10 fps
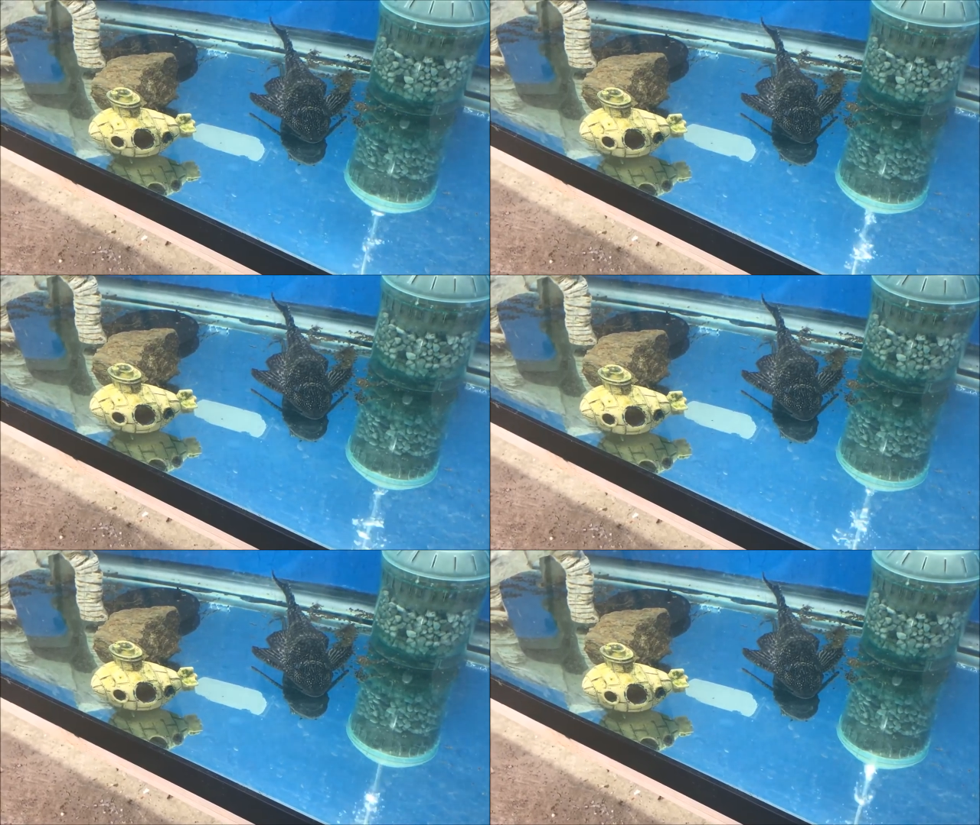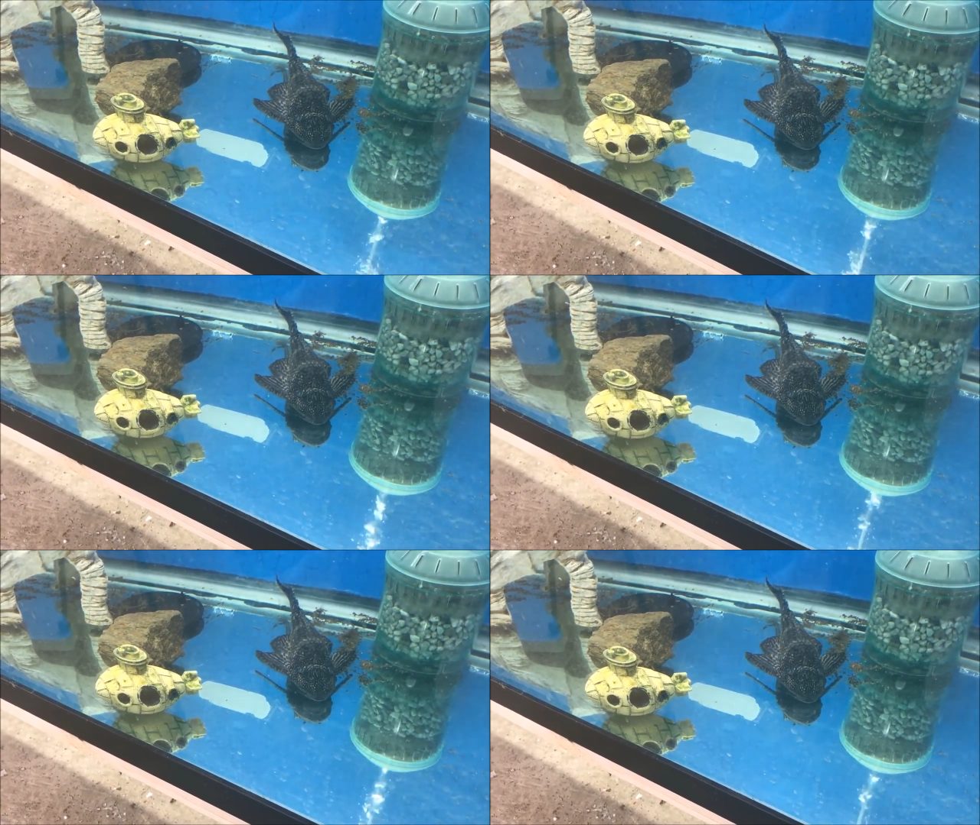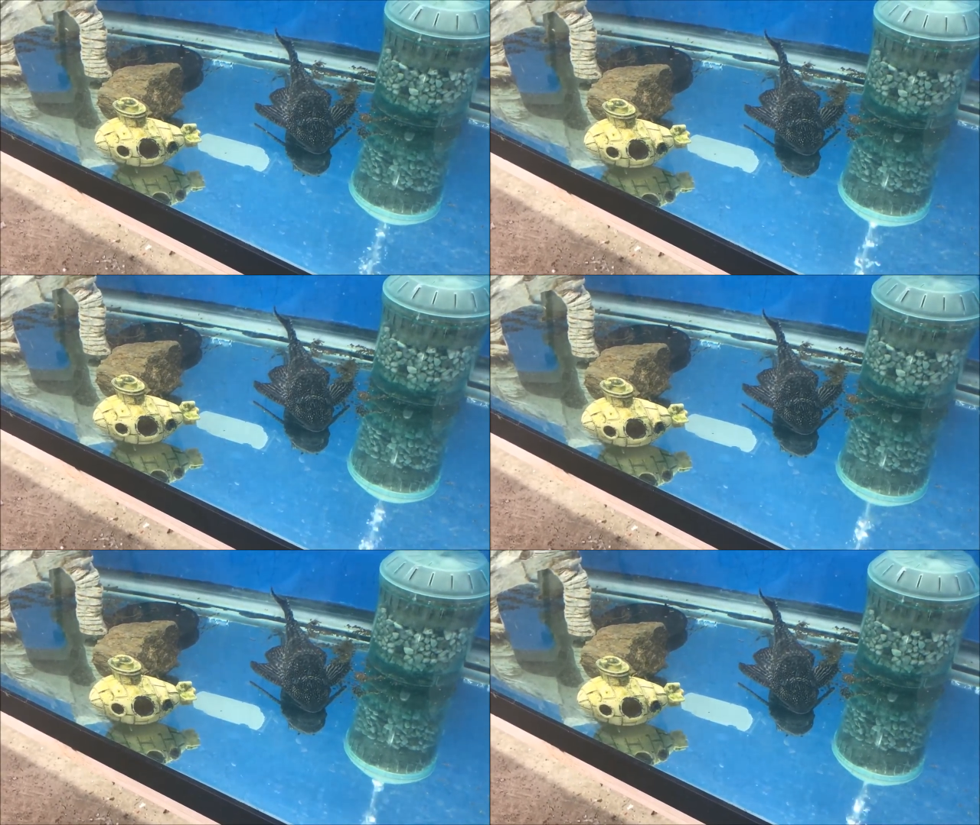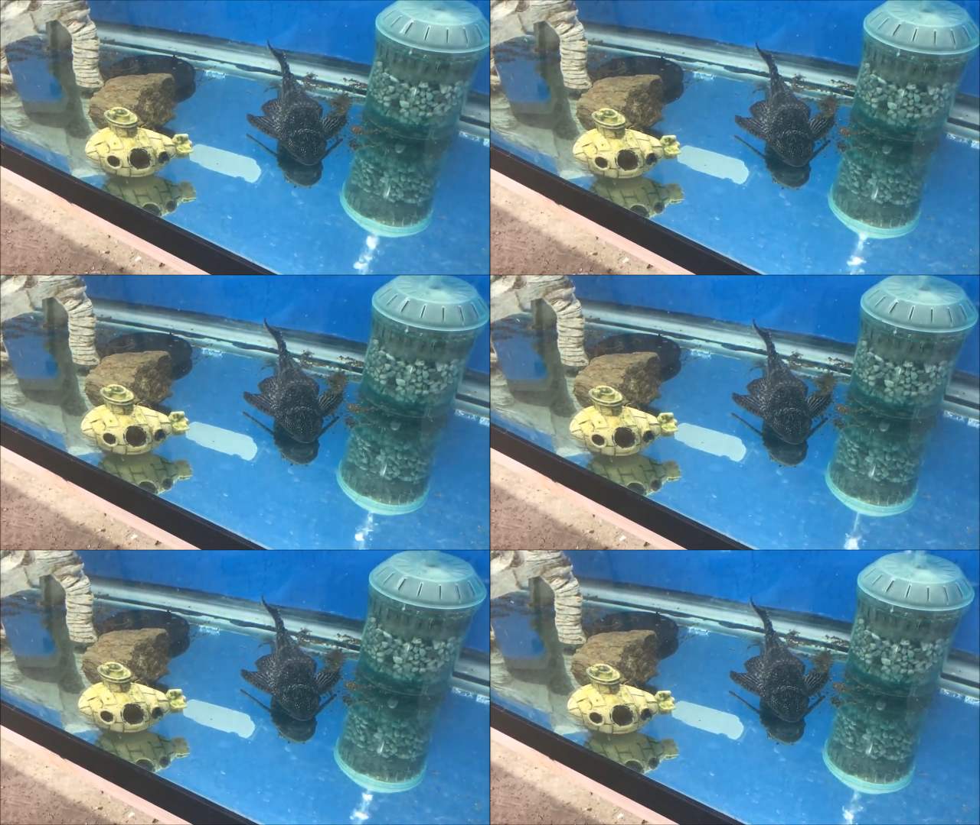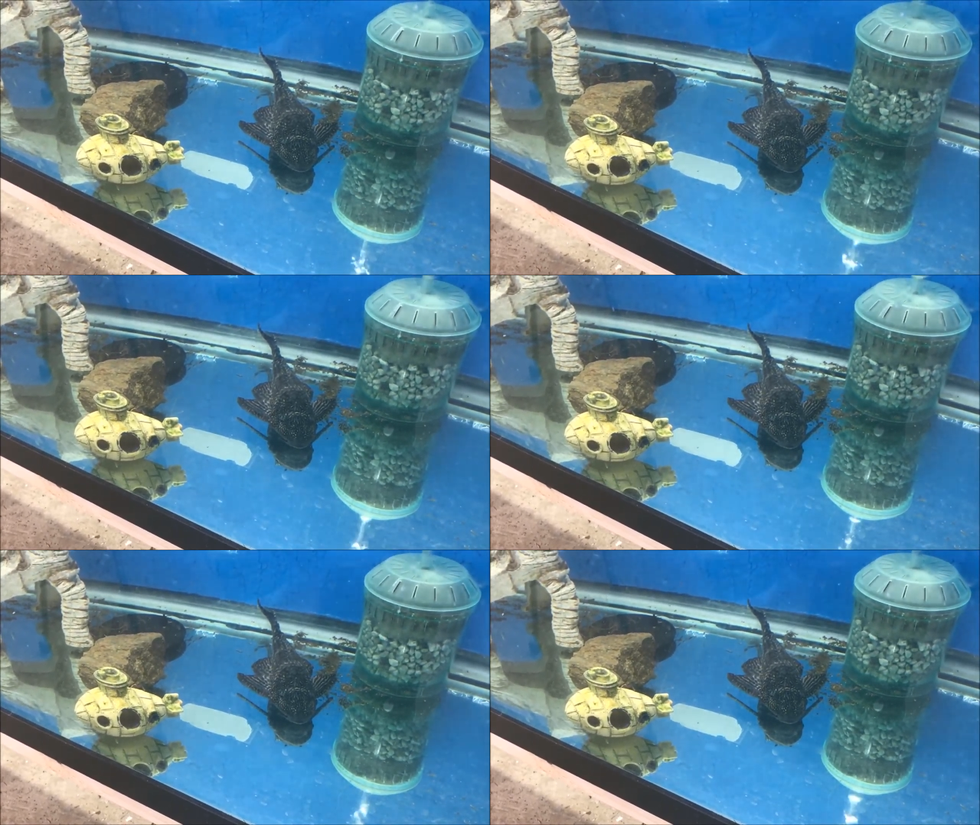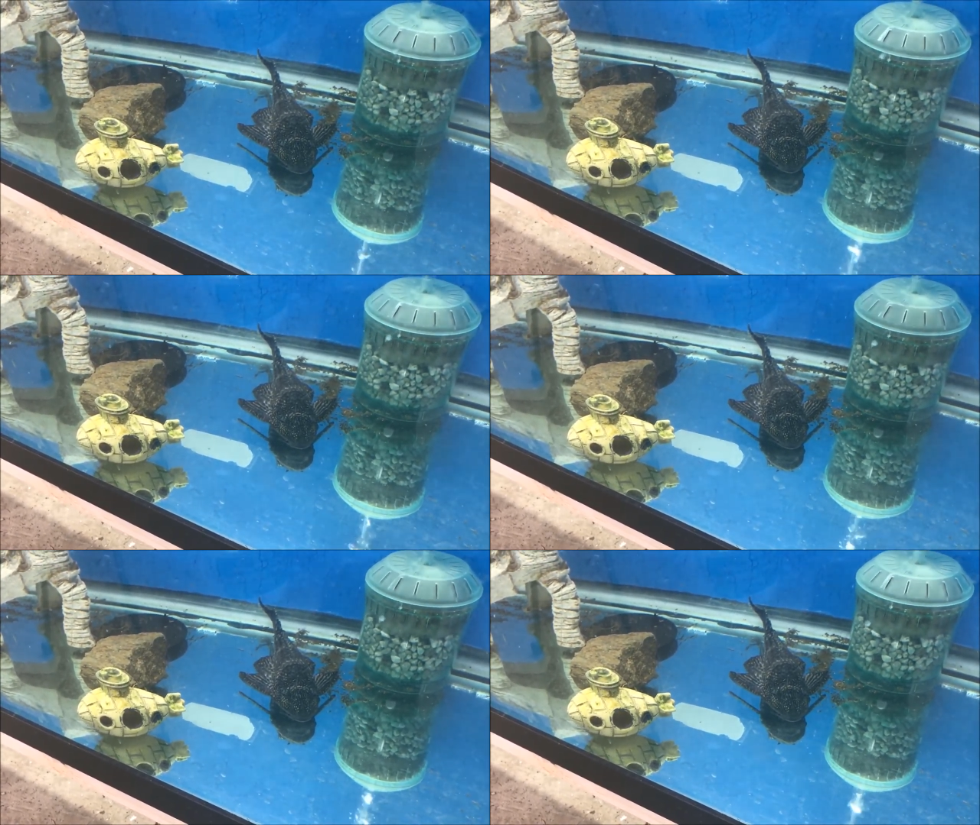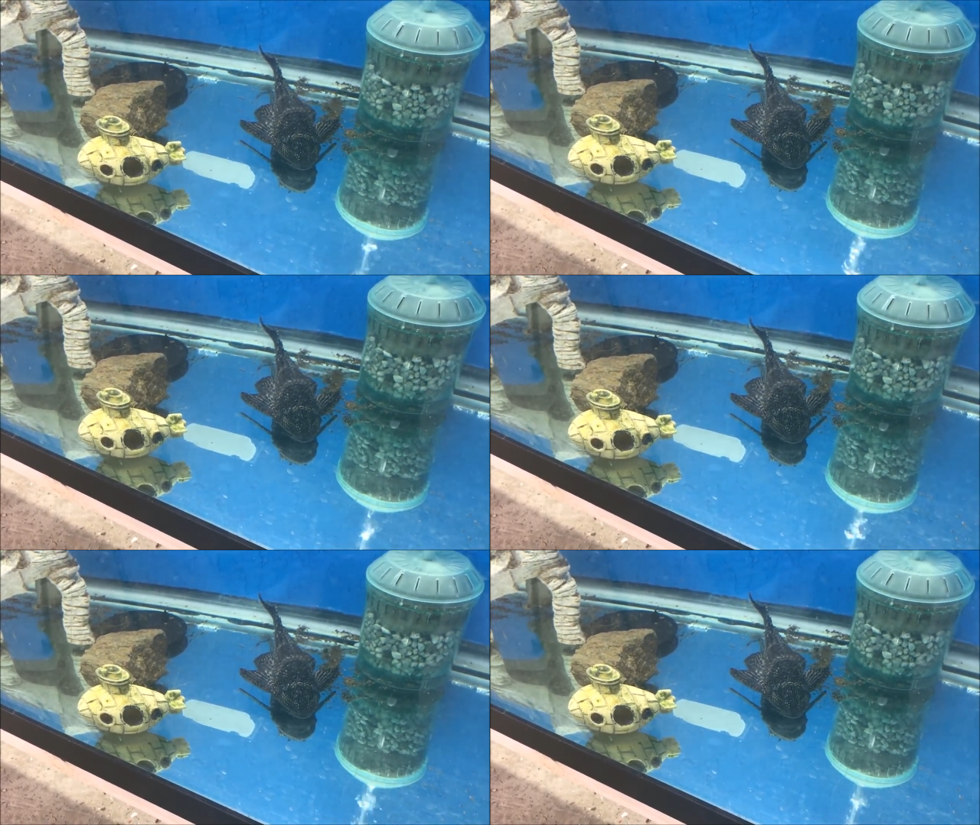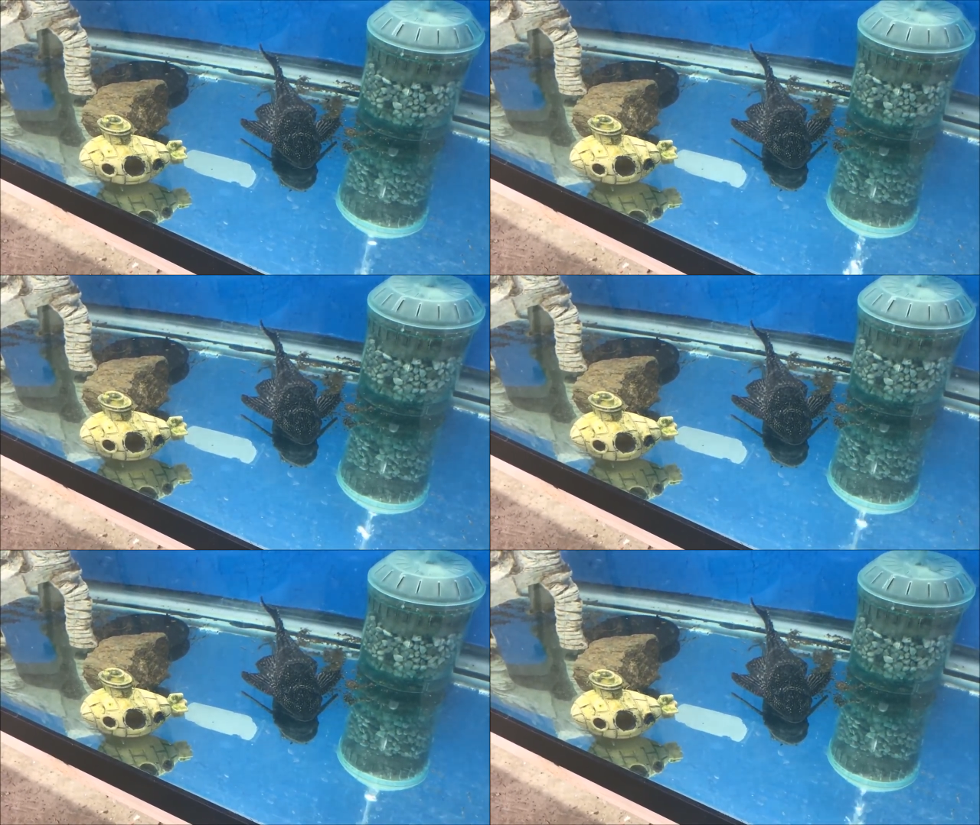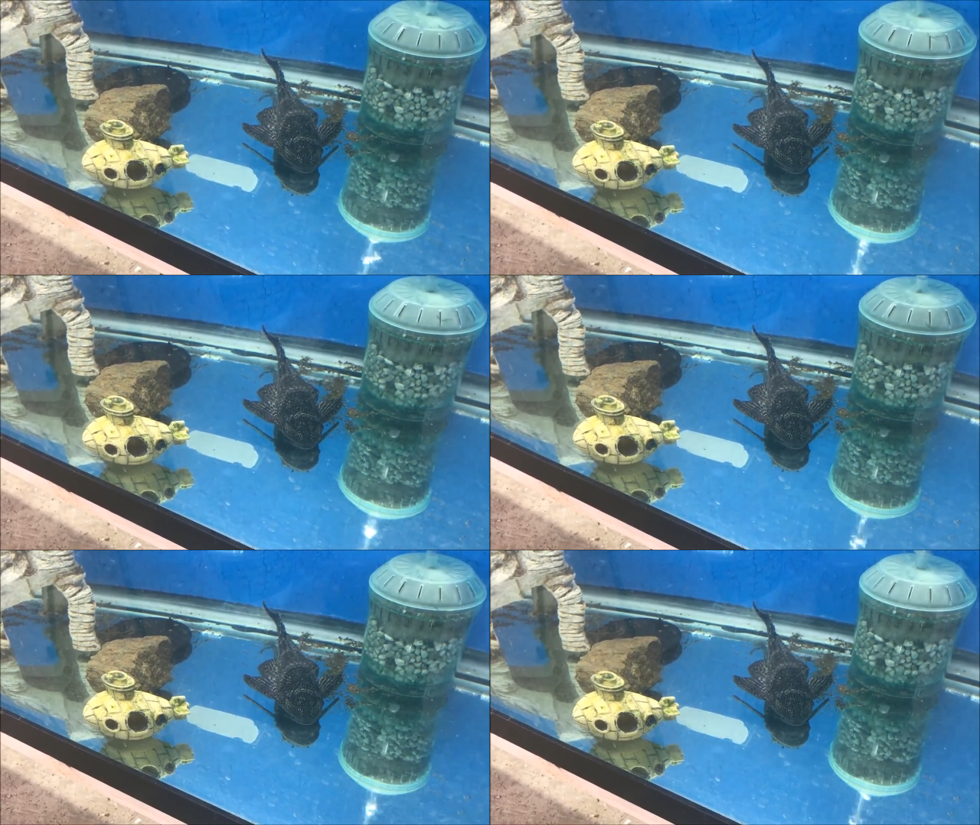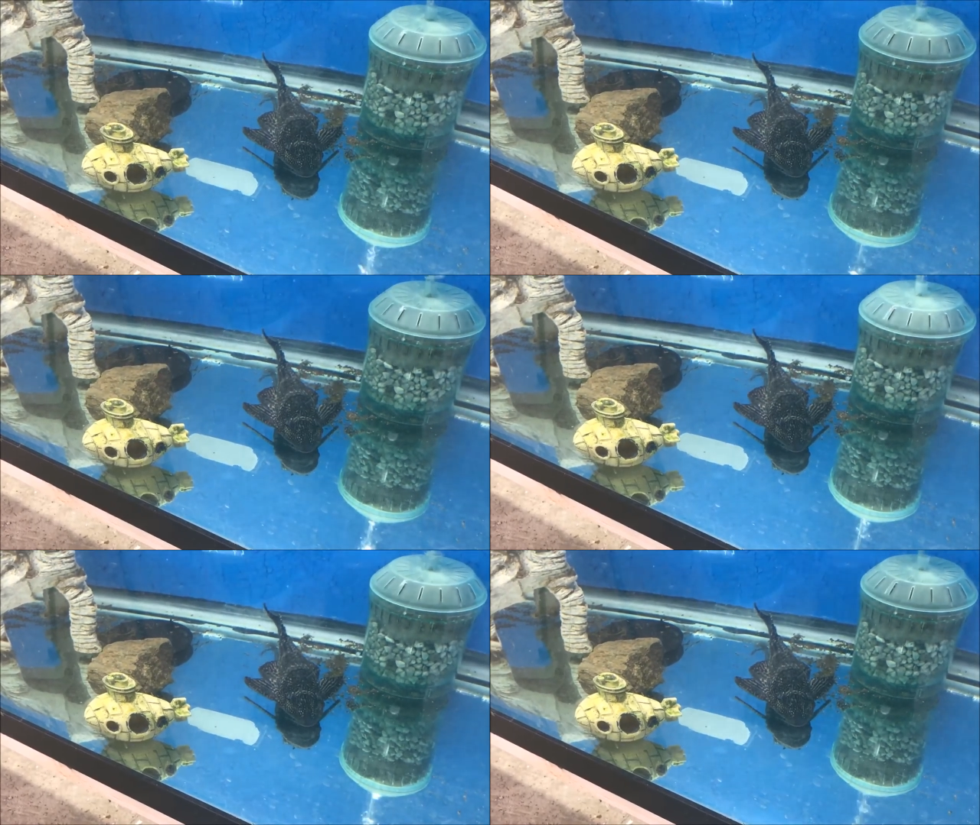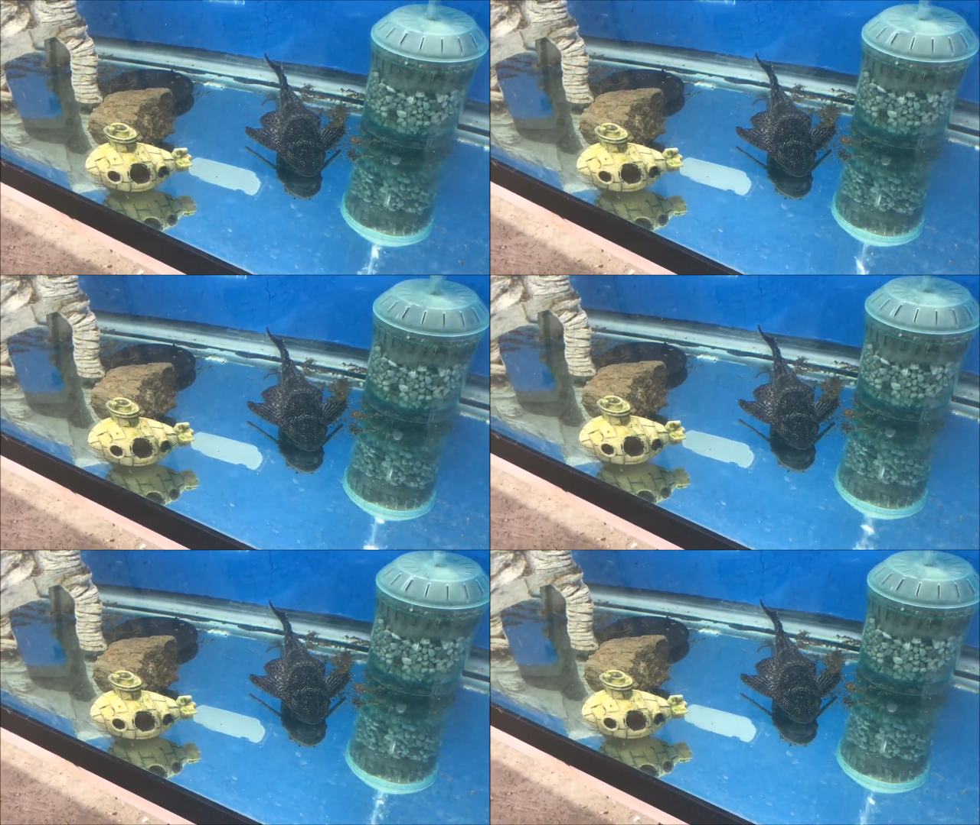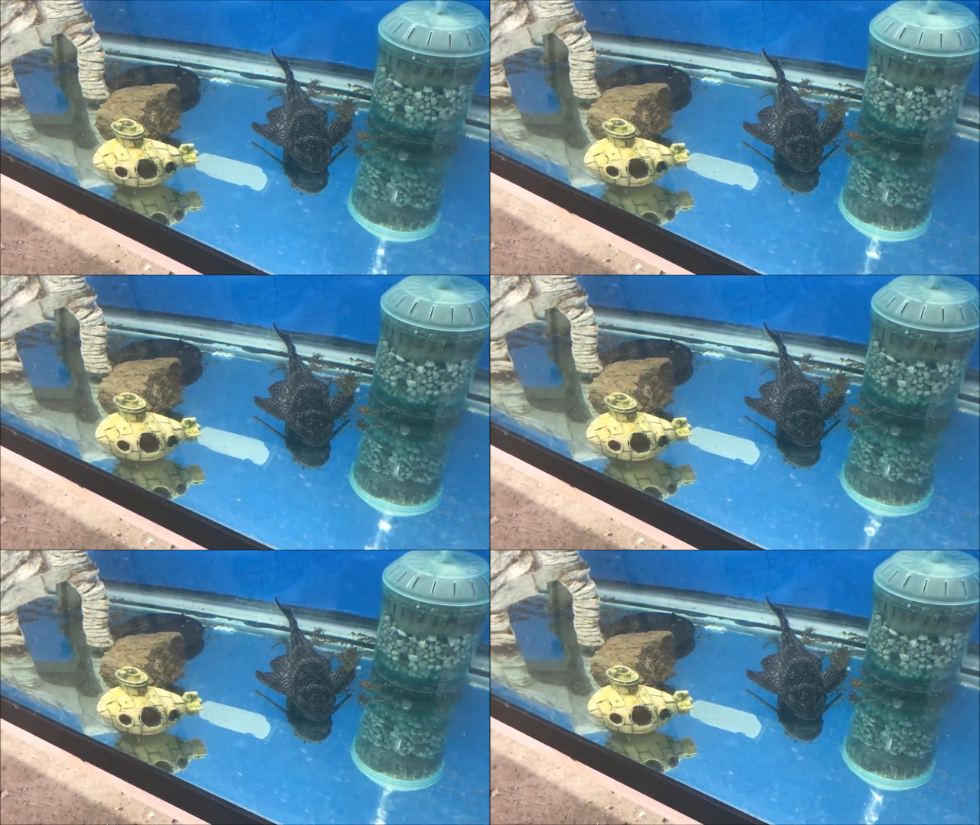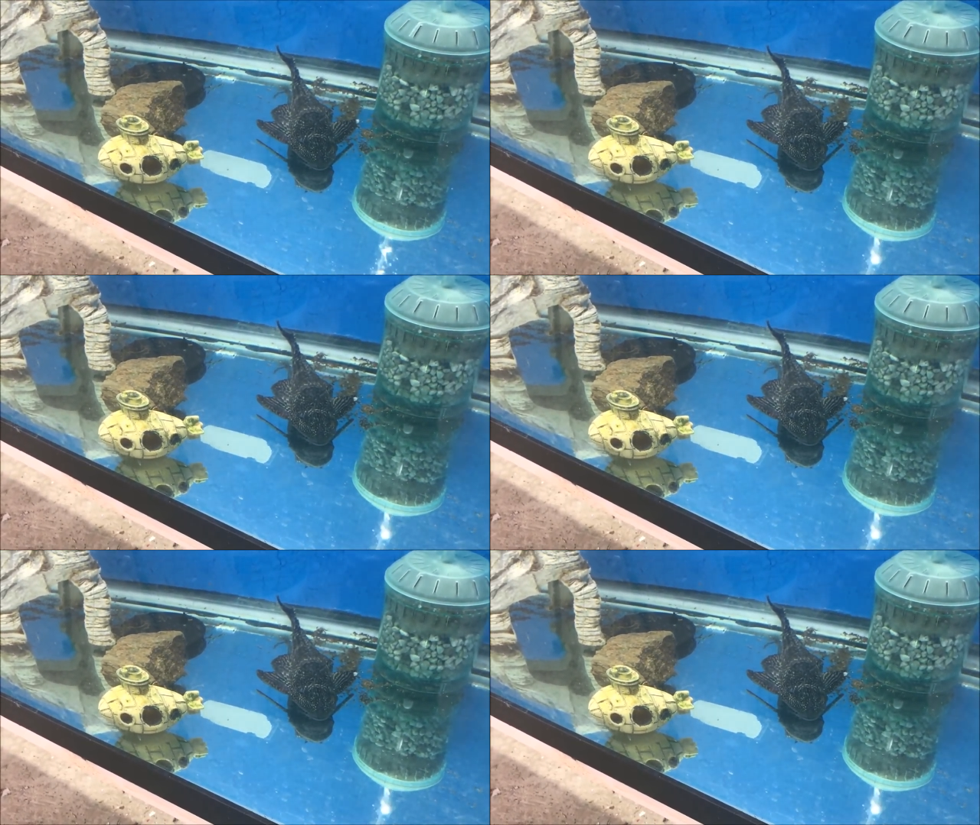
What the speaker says: (no speaker visible)